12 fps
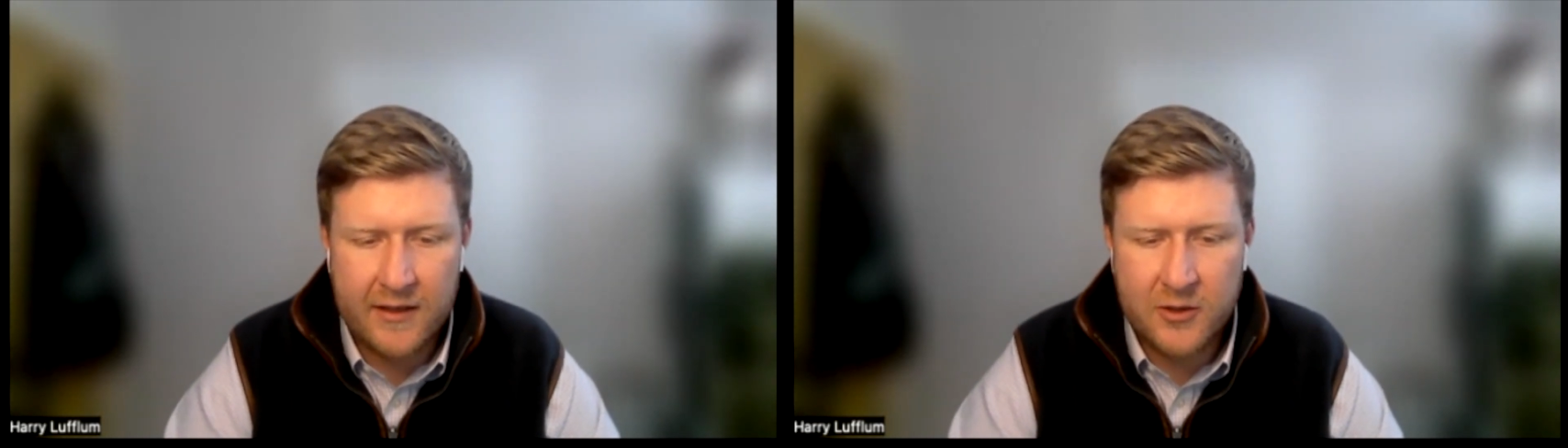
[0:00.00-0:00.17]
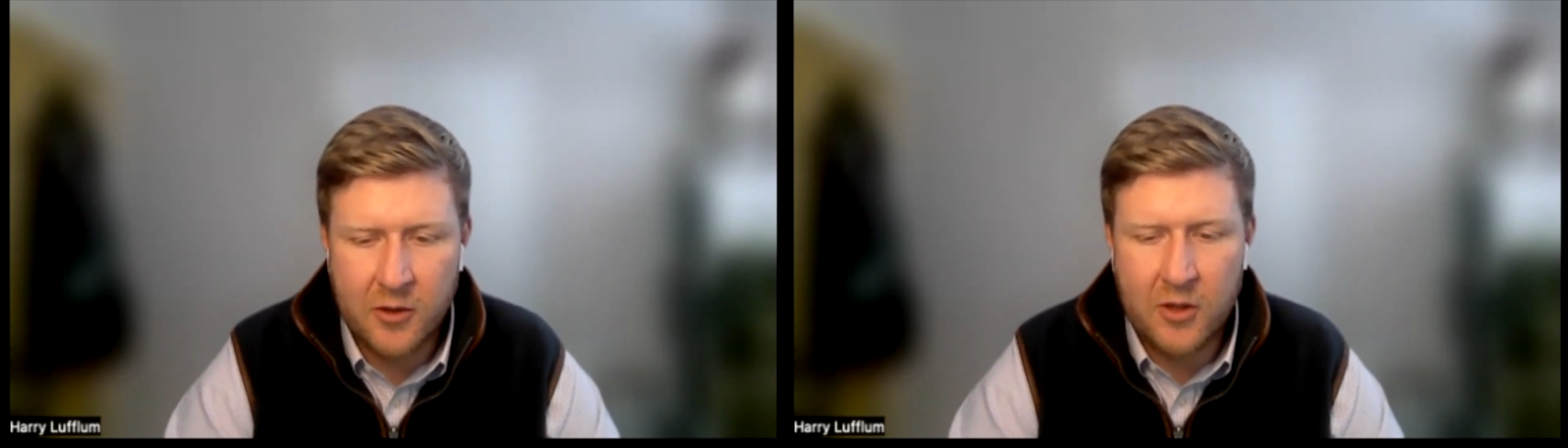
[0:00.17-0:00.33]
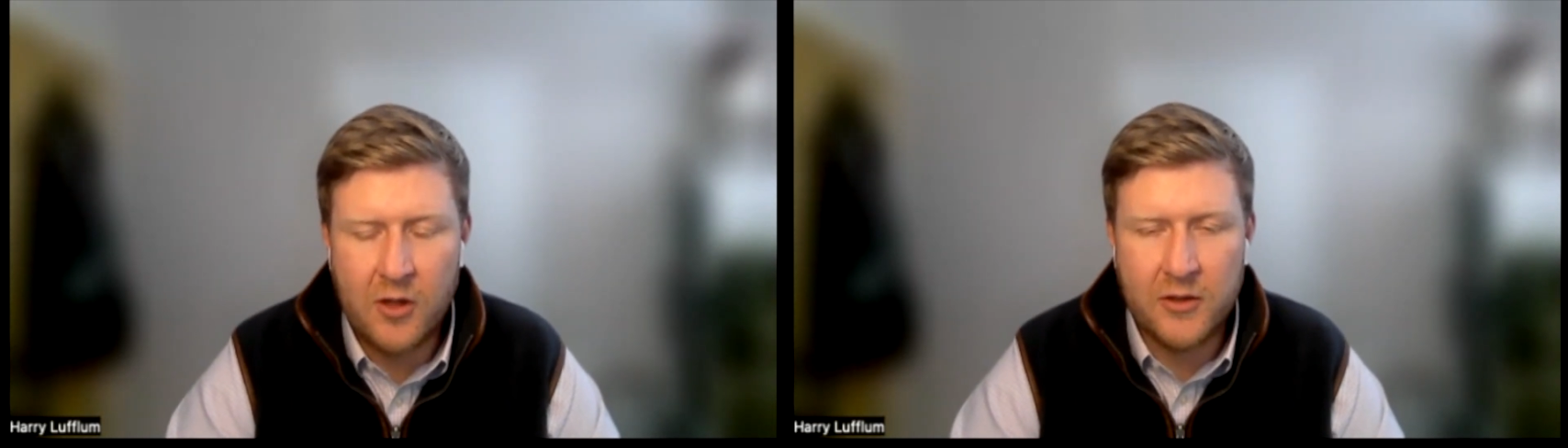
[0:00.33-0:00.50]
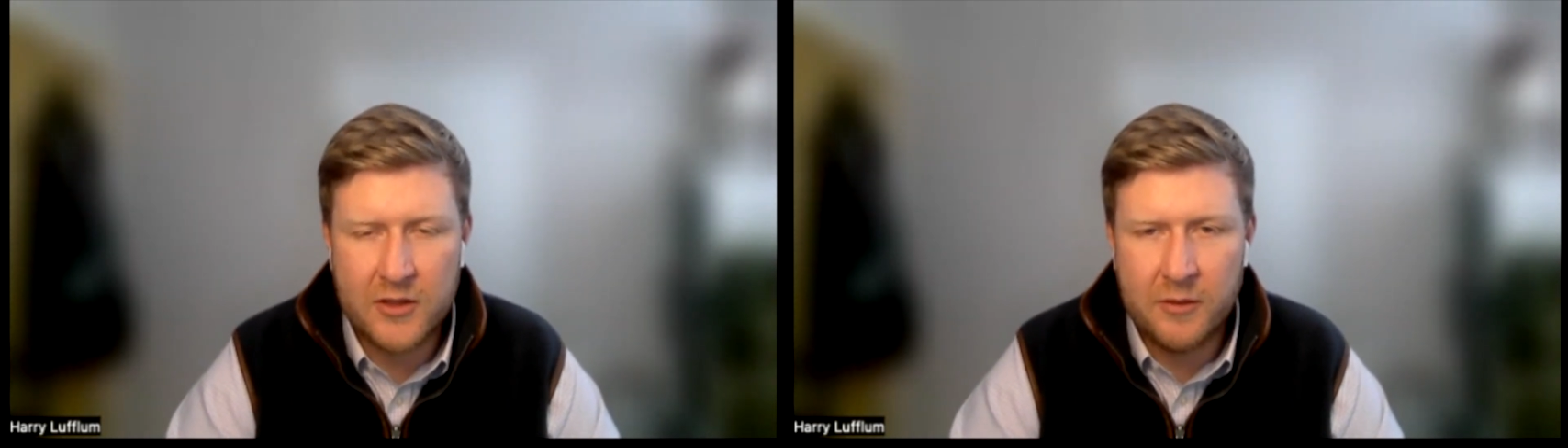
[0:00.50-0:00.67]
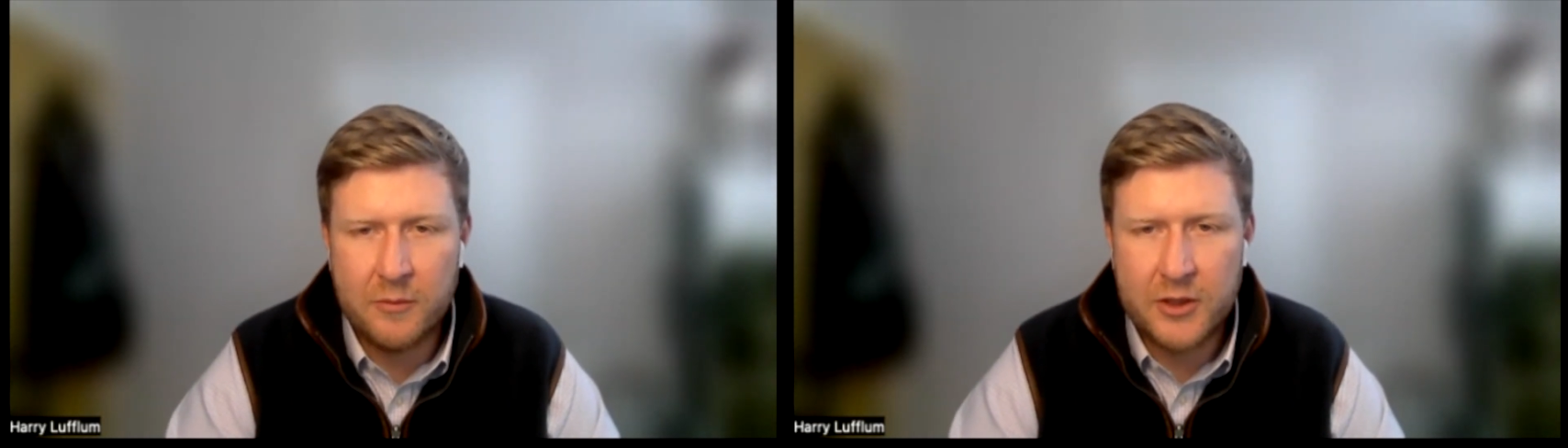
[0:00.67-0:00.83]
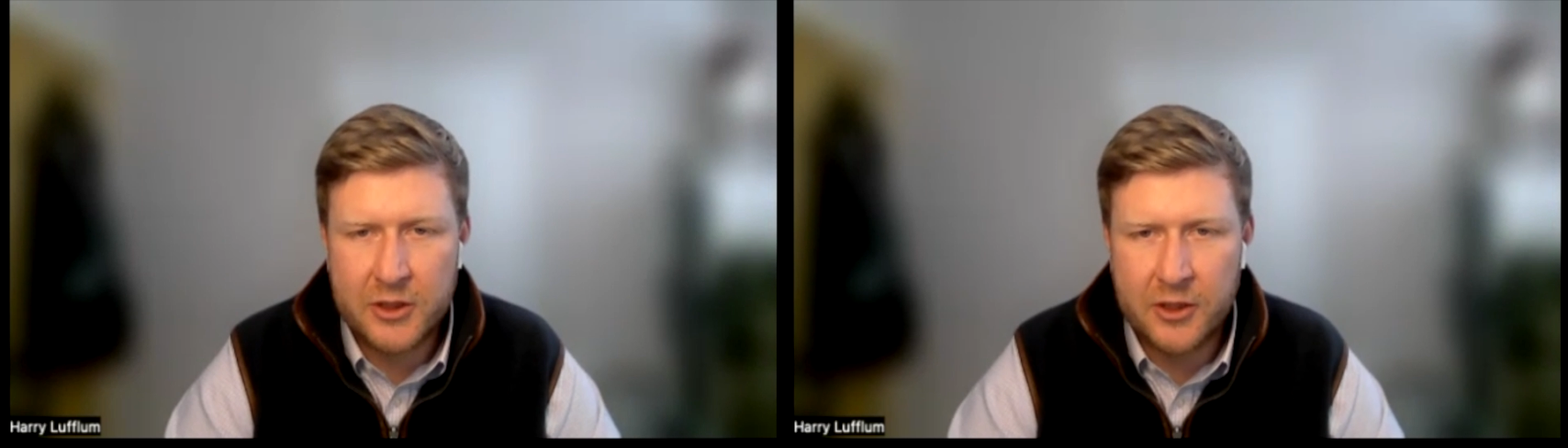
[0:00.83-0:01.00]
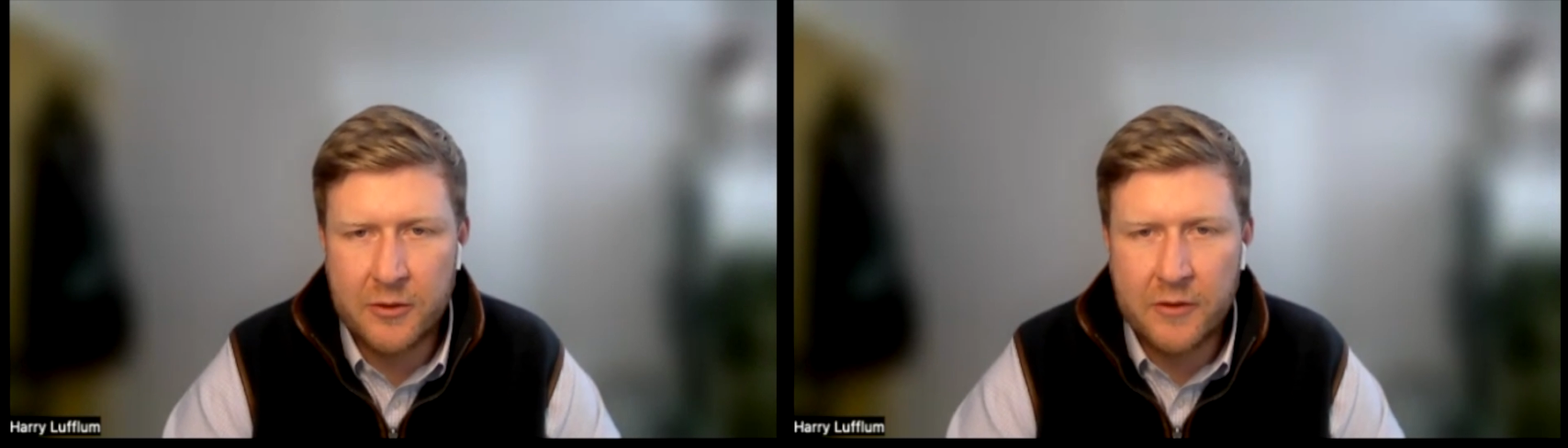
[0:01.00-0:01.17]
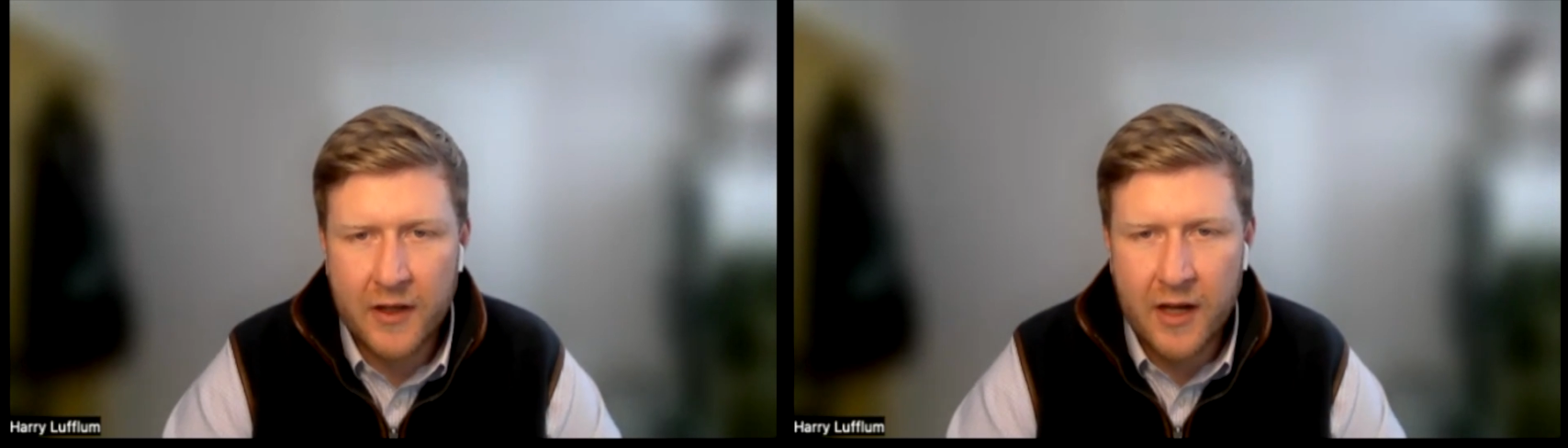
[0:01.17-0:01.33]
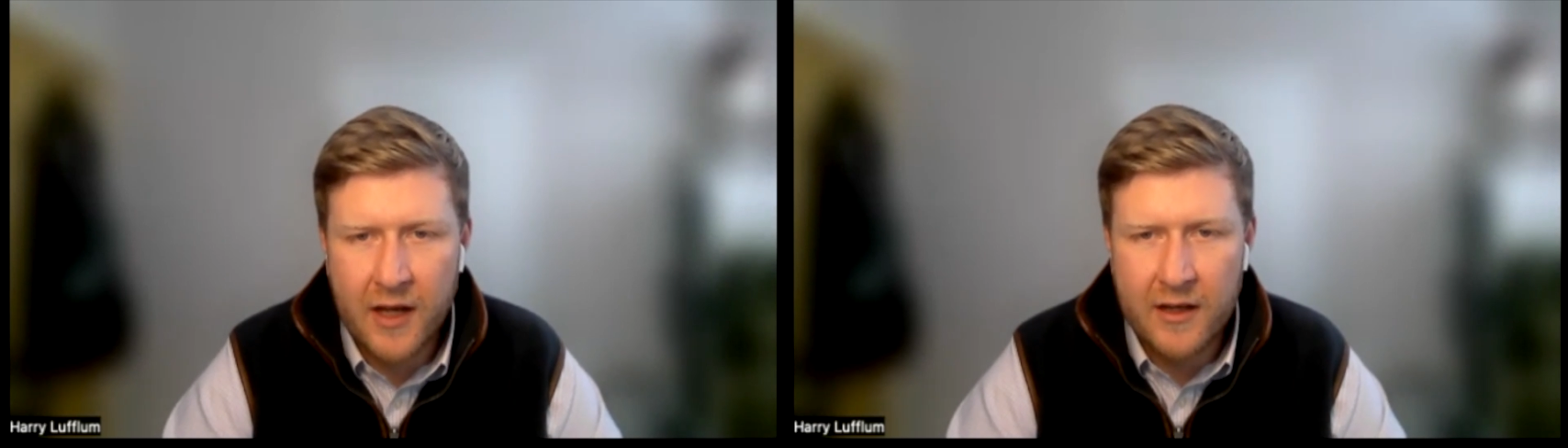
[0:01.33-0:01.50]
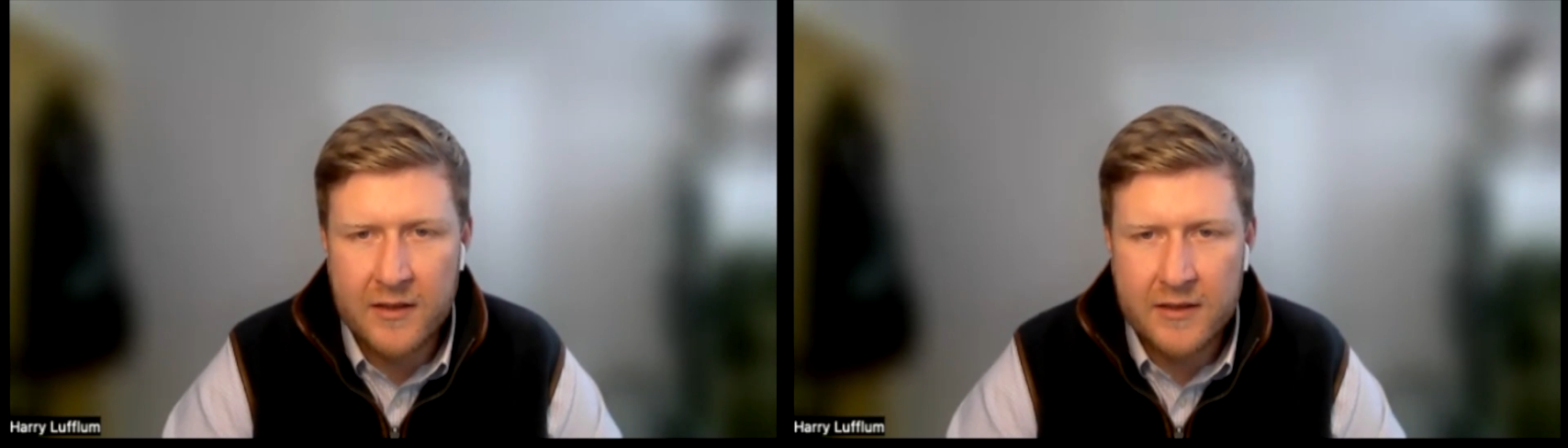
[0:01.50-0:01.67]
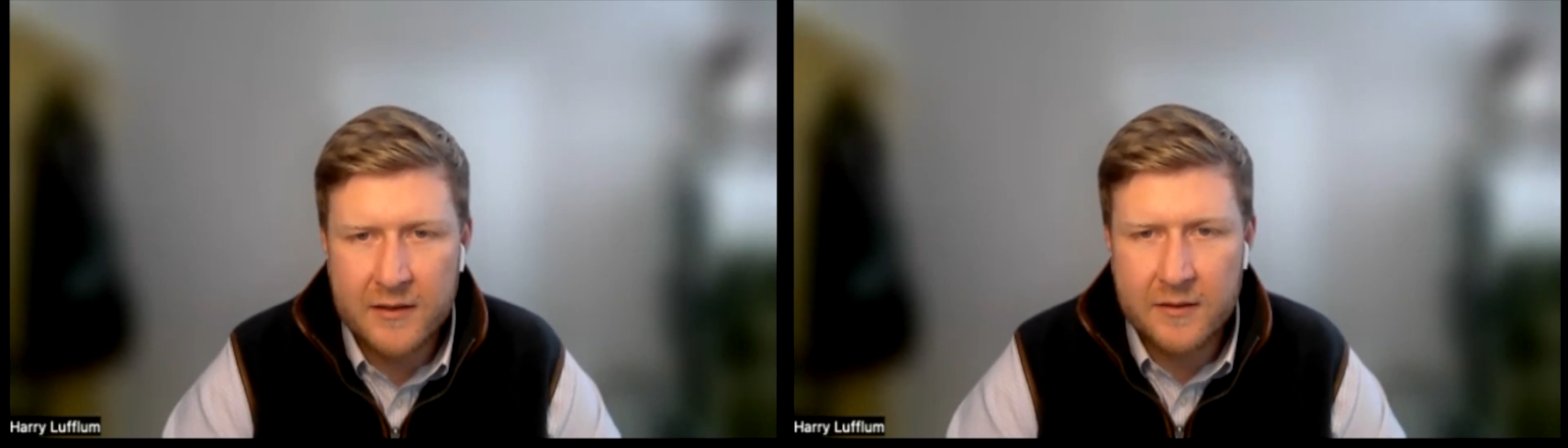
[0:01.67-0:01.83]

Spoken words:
sort of constant pursuit of the last